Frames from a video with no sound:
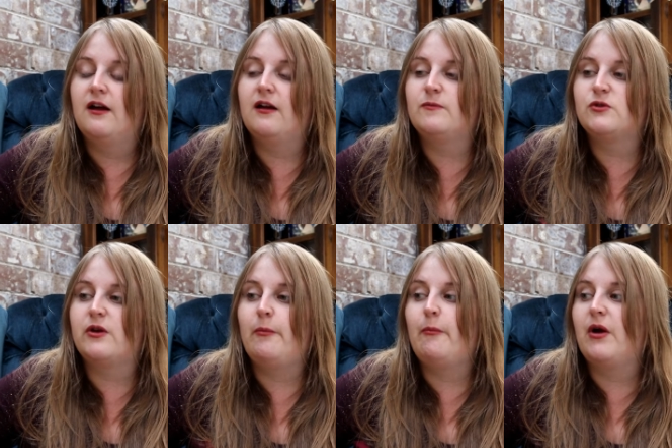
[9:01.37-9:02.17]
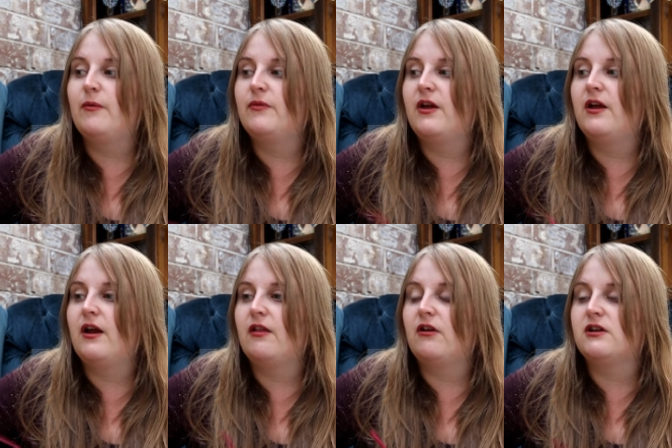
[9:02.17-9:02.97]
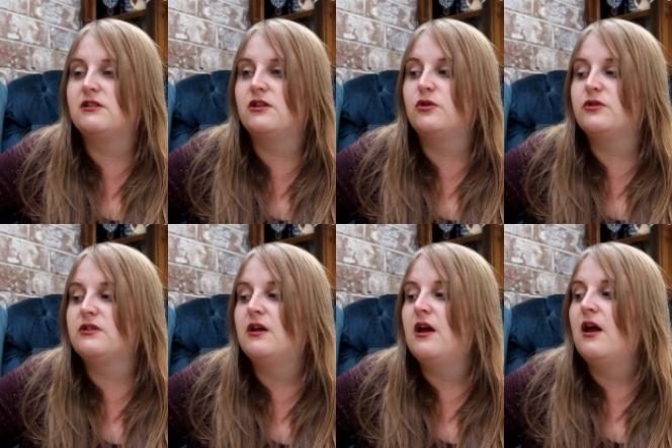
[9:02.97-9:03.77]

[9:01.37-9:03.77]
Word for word: Um, so I'm bummed that I lost those.